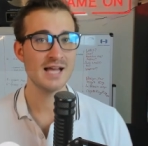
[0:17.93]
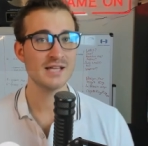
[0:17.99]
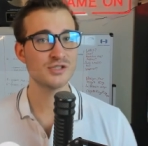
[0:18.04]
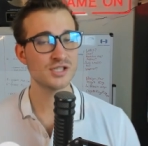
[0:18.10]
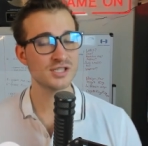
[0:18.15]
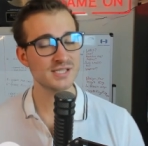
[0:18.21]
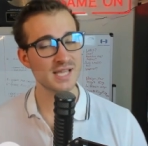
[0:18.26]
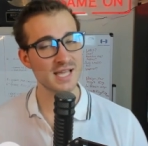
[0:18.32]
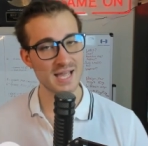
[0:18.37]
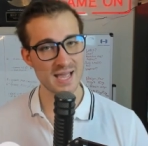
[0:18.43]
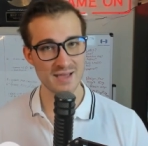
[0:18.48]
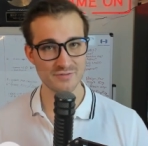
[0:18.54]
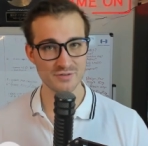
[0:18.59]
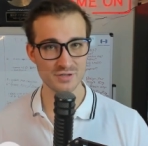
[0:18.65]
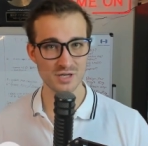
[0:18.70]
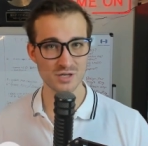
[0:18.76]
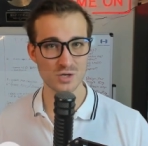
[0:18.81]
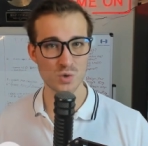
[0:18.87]
It's just they
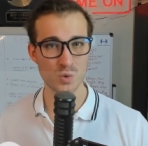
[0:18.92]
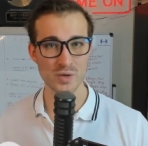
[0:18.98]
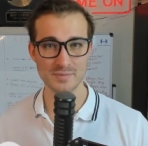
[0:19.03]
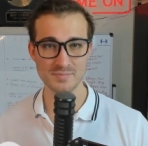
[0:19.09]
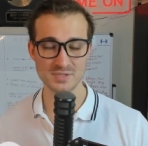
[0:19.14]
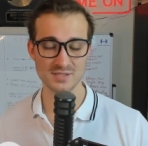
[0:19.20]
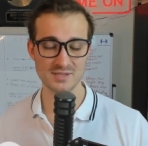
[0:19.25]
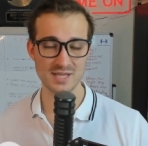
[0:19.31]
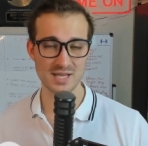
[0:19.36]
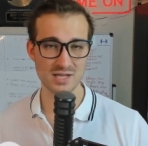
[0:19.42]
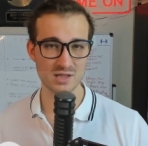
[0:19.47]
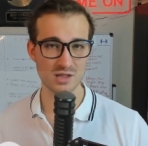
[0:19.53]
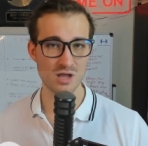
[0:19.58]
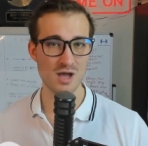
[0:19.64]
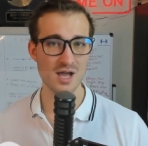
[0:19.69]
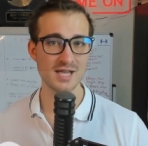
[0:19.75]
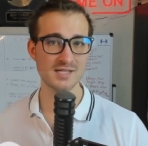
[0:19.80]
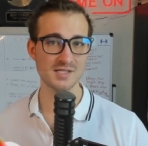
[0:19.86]
haven't equipped their
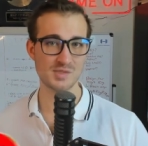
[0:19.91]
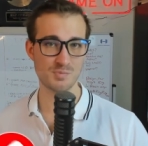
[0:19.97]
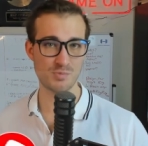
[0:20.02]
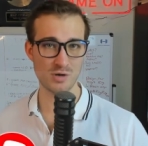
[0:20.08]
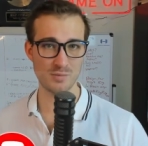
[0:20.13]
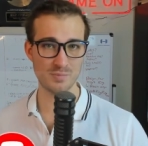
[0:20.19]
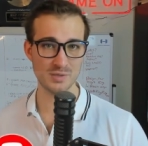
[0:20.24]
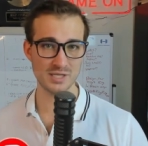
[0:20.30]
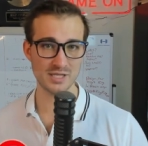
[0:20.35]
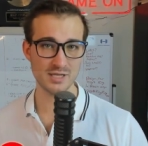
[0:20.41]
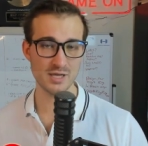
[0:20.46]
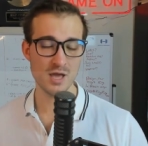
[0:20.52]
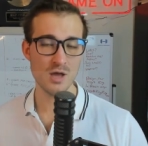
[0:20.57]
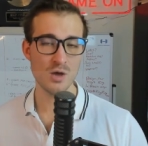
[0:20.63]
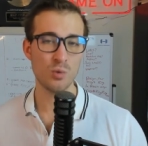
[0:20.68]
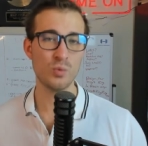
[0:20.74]
clients properly